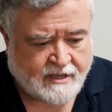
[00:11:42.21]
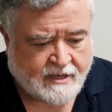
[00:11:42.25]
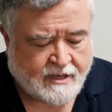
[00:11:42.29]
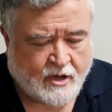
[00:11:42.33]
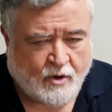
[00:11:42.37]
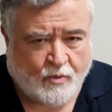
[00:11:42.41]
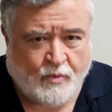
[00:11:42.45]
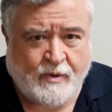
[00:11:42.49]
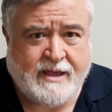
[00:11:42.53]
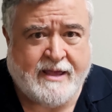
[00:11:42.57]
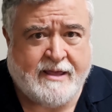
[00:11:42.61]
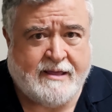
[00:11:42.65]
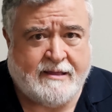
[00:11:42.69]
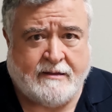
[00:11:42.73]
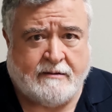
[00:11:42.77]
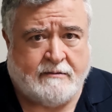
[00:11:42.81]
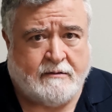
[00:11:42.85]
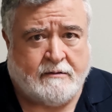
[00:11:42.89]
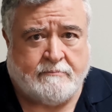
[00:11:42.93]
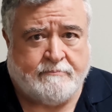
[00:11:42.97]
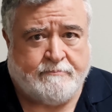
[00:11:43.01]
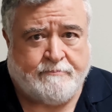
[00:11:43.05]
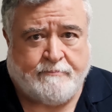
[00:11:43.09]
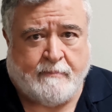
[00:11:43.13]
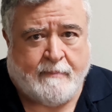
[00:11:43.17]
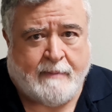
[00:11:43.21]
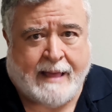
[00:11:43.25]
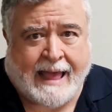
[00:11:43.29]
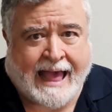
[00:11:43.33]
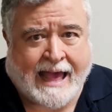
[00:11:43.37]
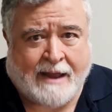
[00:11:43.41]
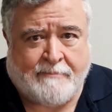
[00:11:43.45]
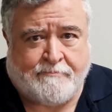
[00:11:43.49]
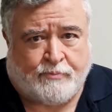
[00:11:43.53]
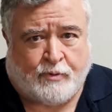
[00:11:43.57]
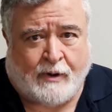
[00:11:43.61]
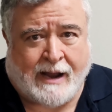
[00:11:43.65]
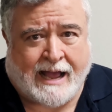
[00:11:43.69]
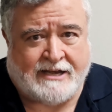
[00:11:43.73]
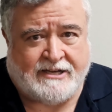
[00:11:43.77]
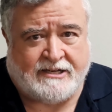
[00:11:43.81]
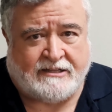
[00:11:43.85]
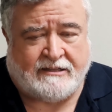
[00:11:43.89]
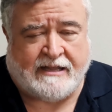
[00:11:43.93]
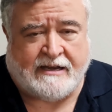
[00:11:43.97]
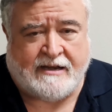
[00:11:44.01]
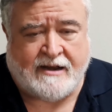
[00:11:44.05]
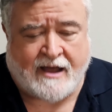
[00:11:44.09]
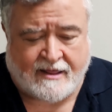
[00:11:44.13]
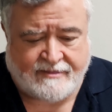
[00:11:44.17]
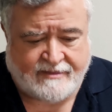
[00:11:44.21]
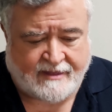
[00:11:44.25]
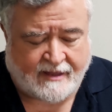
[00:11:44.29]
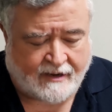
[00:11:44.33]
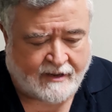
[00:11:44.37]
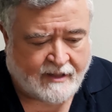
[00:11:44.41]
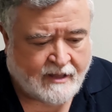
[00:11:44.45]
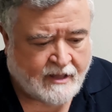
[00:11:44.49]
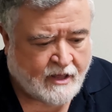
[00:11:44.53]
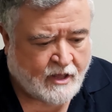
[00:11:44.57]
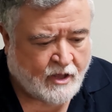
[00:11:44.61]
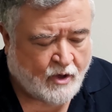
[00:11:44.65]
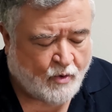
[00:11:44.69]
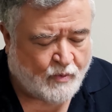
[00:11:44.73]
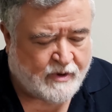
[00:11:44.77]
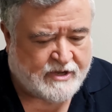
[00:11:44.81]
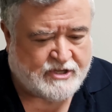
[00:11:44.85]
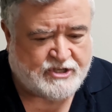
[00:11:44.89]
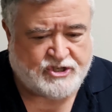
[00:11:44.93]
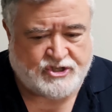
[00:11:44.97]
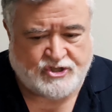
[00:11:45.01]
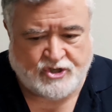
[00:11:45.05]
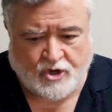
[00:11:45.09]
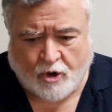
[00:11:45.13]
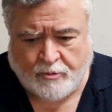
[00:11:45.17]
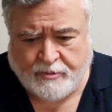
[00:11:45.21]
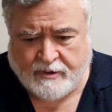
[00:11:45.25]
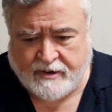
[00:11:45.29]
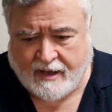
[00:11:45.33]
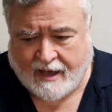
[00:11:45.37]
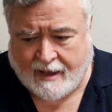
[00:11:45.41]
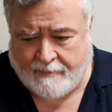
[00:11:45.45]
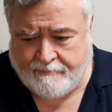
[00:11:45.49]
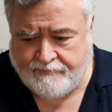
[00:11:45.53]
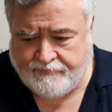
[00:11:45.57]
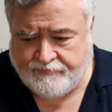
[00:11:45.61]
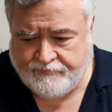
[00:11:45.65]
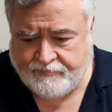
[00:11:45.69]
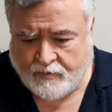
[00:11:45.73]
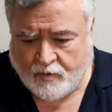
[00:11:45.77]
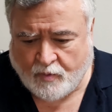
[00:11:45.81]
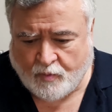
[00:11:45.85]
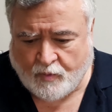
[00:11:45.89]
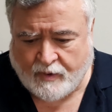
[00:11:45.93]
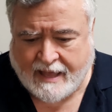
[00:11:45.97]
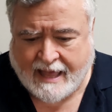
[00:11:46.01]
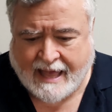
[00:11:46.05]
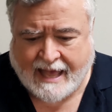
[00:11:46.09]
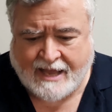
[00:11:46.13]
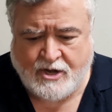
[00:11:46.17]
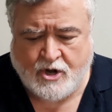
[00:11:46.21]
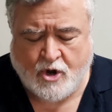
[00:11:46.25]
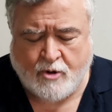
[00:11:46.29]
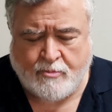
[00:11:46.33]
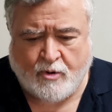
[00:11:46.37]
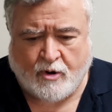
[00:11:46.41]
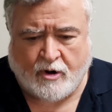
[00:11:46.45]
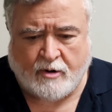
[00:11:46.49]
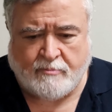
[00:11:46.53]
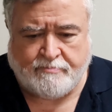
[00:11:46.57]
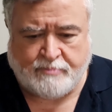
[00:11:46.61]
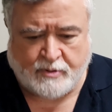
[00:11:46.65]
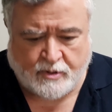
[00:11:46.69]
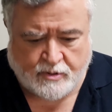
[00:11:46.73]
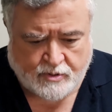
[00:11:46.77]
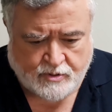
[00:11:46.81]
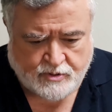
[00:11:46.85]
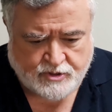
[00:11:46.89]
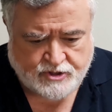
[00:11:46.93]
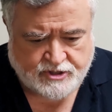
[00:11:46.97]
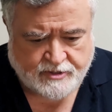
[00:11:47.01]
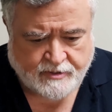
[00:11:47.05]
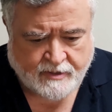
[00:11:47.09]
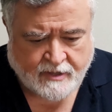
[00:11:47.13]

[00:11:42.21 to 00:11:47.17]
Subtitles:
We had practically nothing. We'd sobered up. We had no more booze.